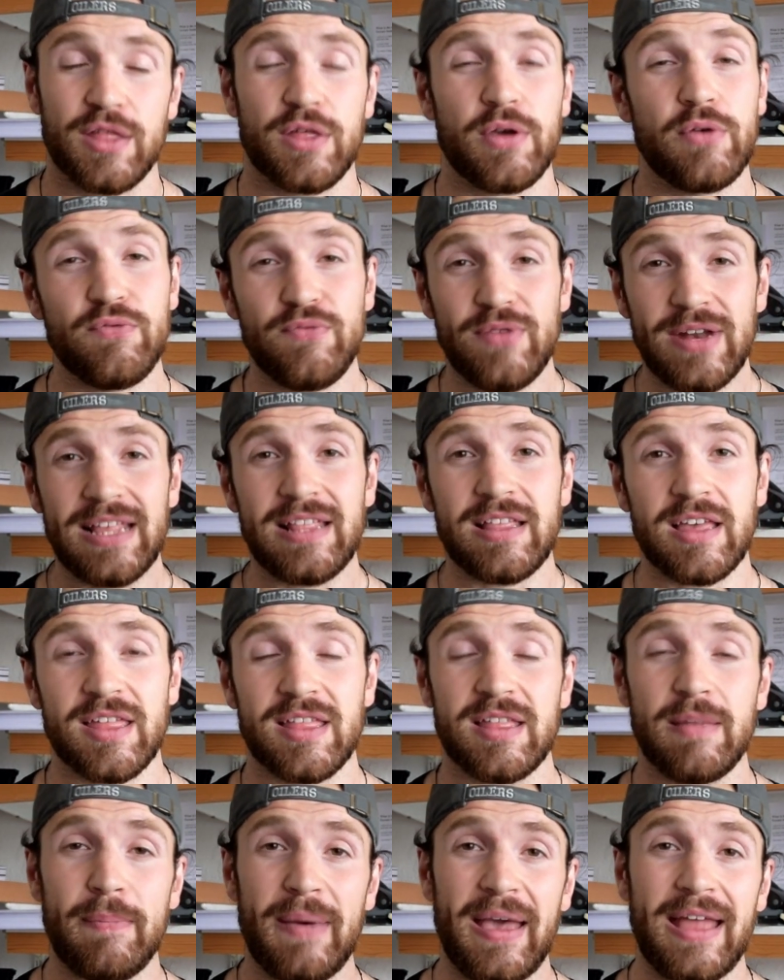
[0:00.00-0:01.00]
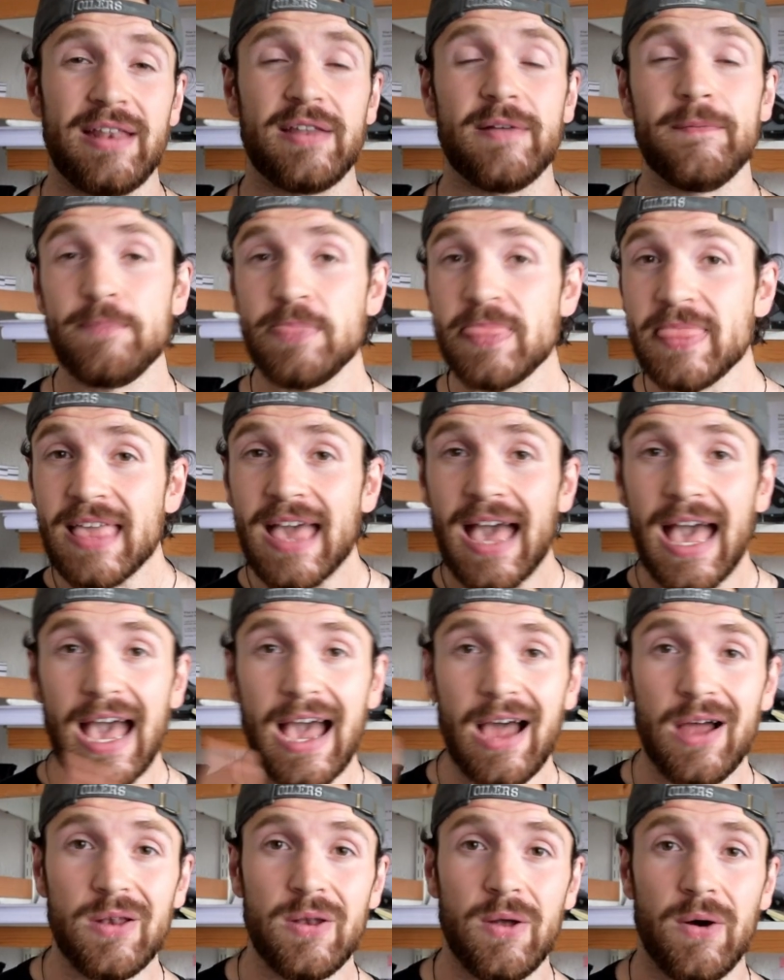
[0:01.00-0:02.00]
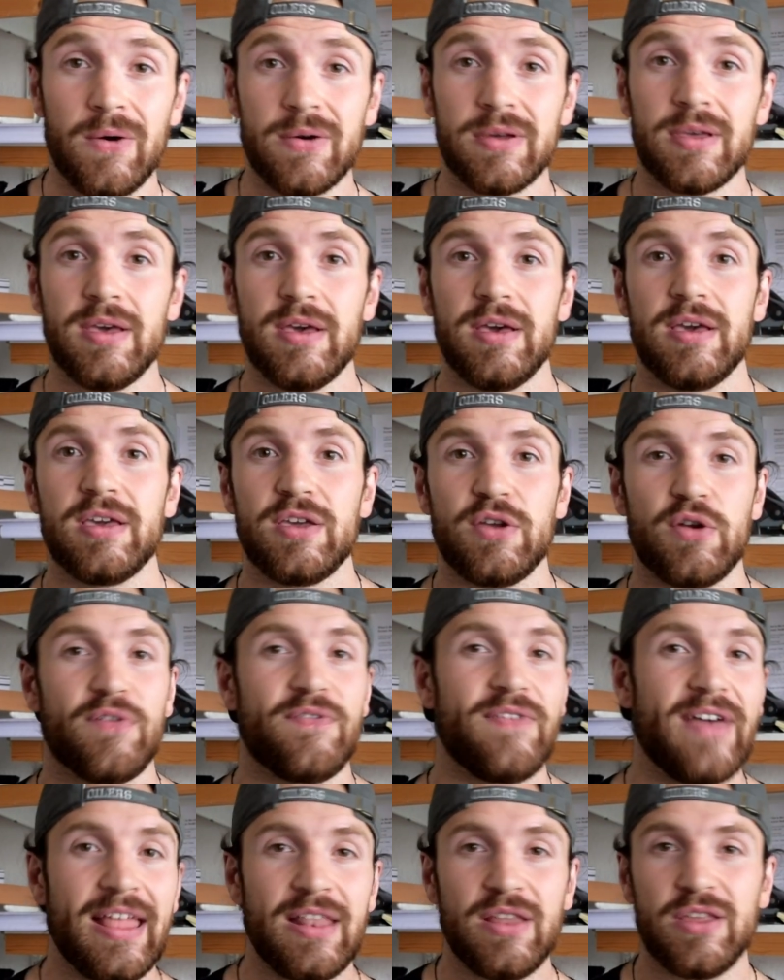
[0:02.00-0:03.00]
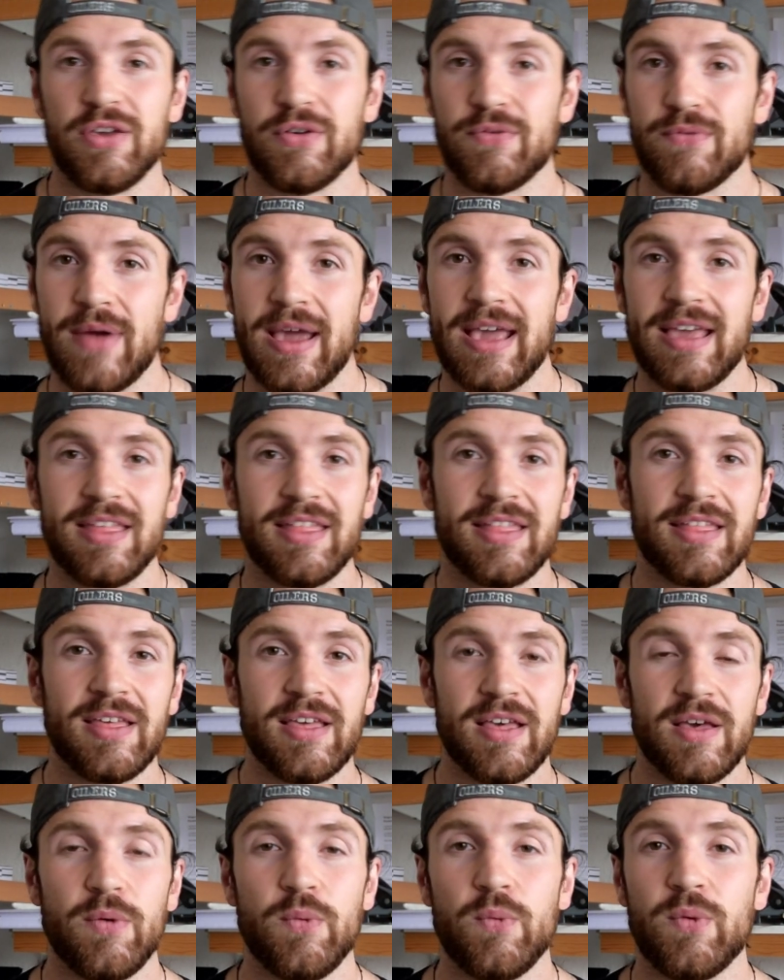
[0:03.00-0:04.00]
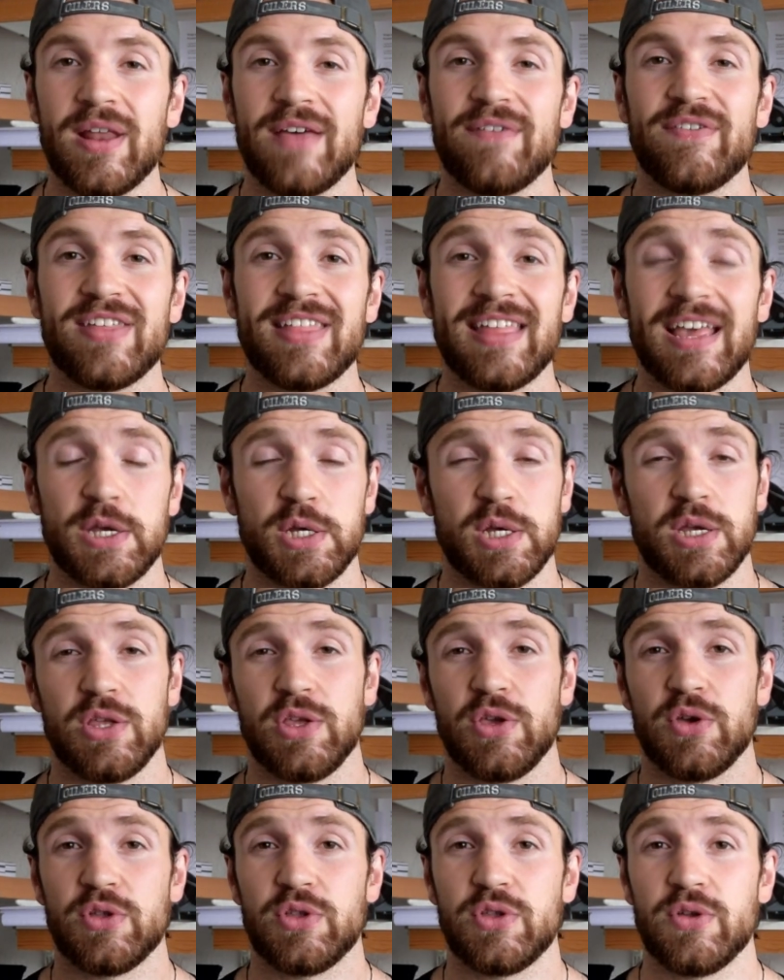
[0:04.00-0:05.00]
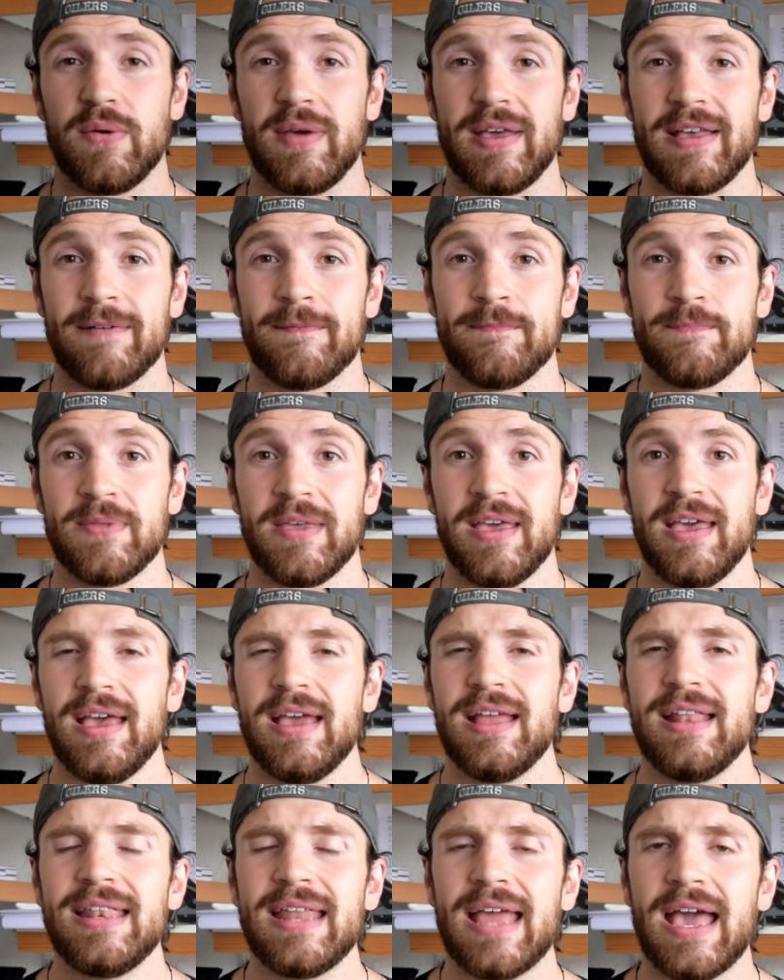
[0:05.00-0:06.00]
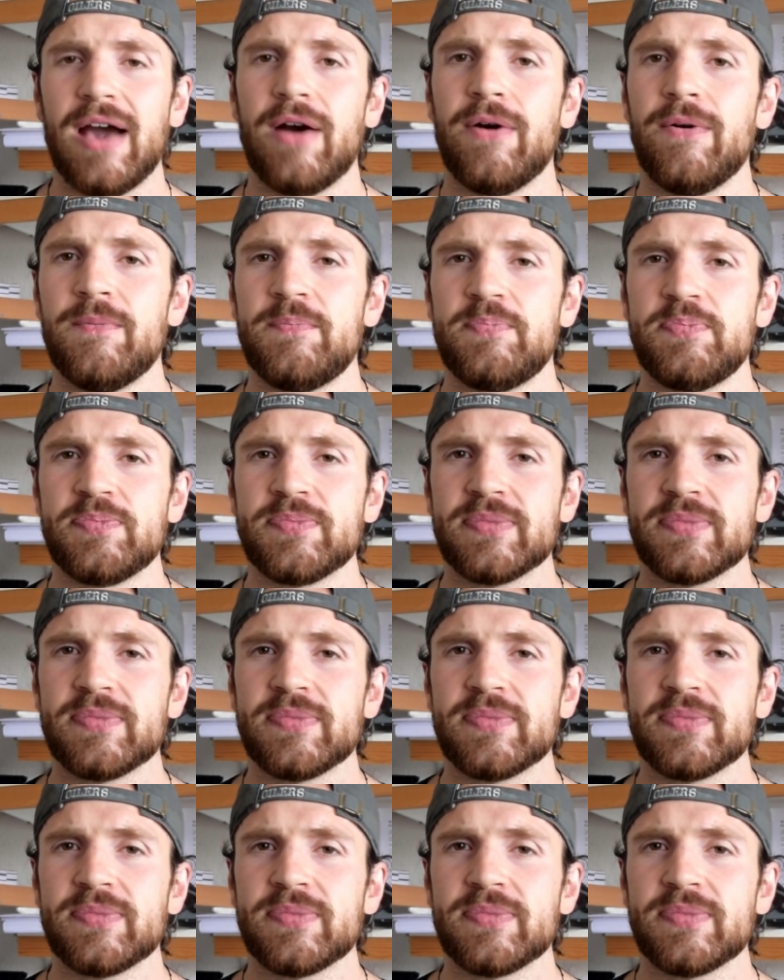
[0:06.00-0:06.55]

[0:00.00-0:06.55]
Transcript: So it really does depend how long your event, your race, whatever session you're doing. Now,